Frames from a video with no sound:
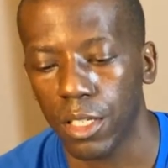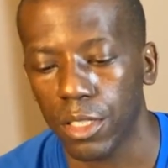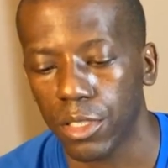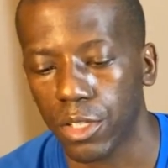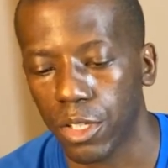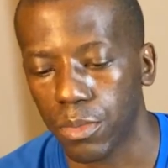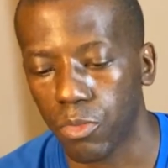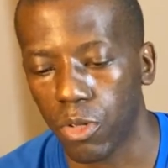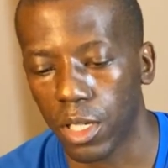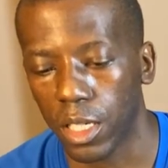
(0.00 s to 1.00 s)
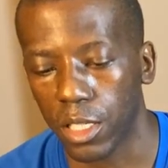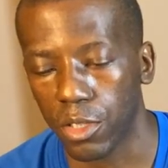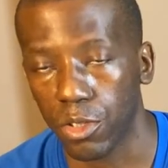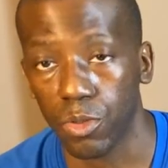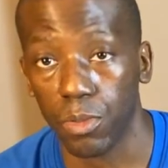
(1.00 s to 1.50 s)
So it's more
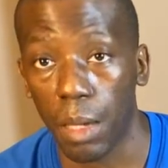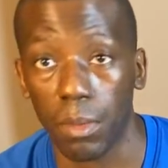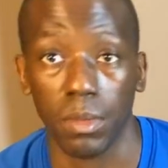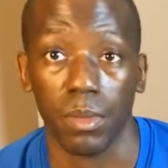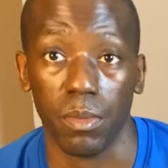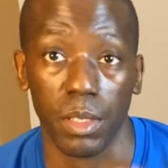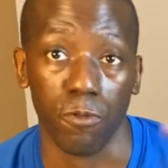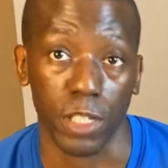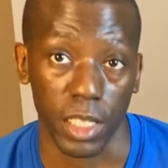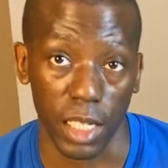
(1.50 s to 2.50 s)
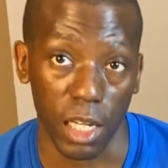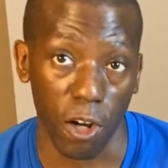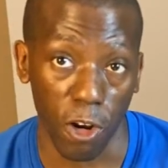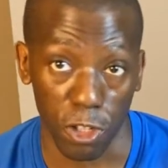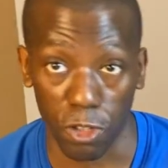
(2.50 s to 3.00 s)
you would probably be reading a lot of
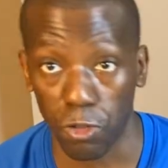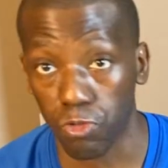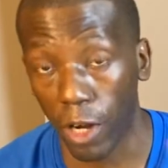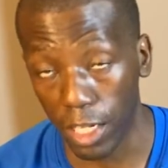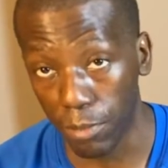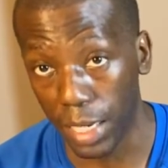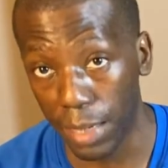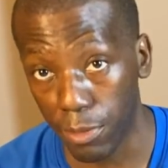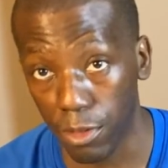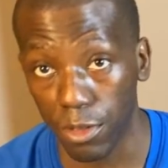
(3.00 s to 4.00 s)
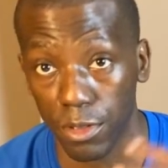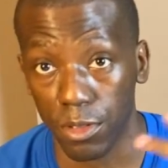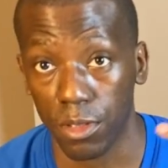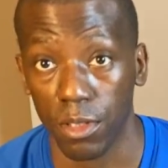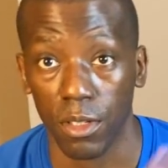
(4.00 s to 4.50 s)
articles, writing
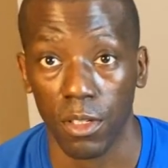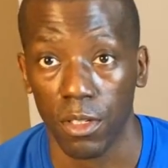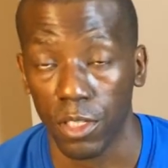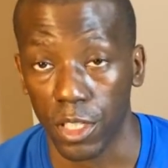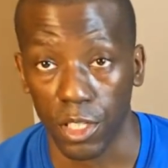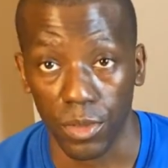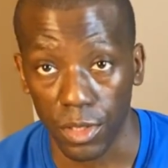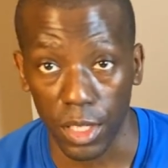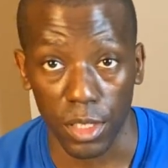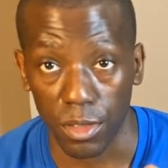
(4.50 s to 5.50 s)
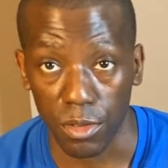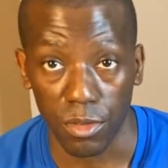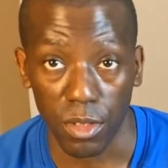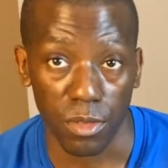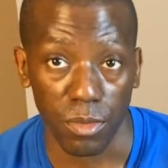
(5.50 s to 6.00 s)
papers, and
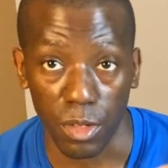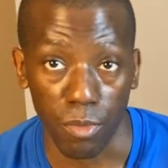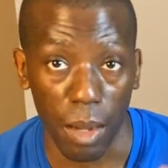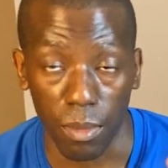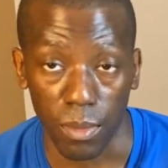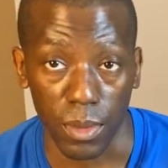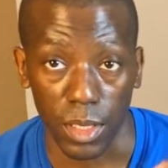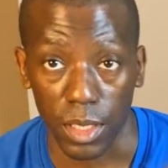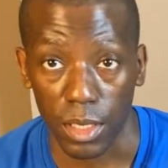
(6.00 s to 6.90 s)
probably